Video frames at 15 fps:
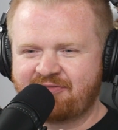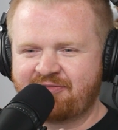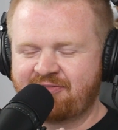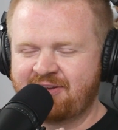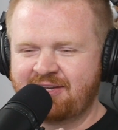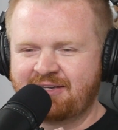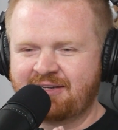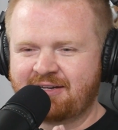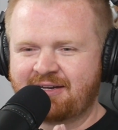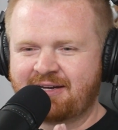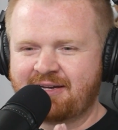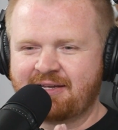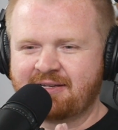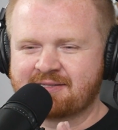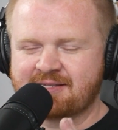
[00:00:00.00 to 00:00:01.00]
if
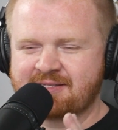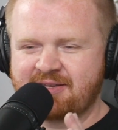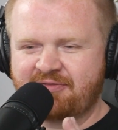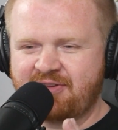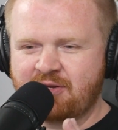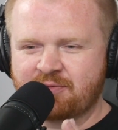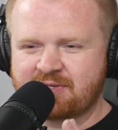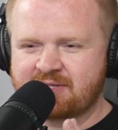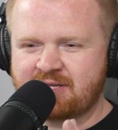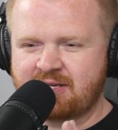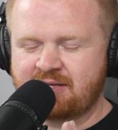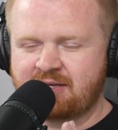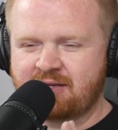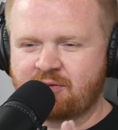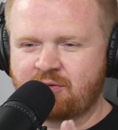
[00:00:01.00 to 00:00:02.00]
uh, it's as if he was
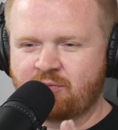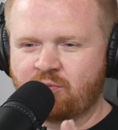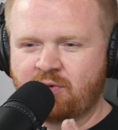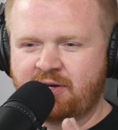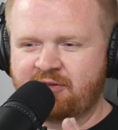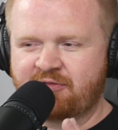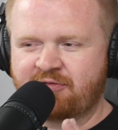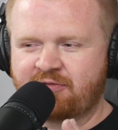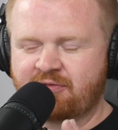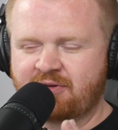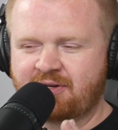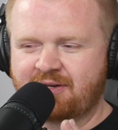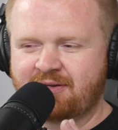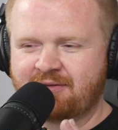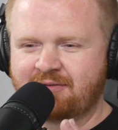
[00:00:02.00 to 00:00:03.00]
thinking, "What if,
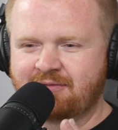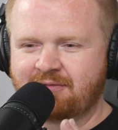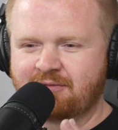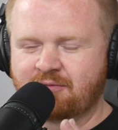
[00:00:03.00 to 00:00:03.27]
uh,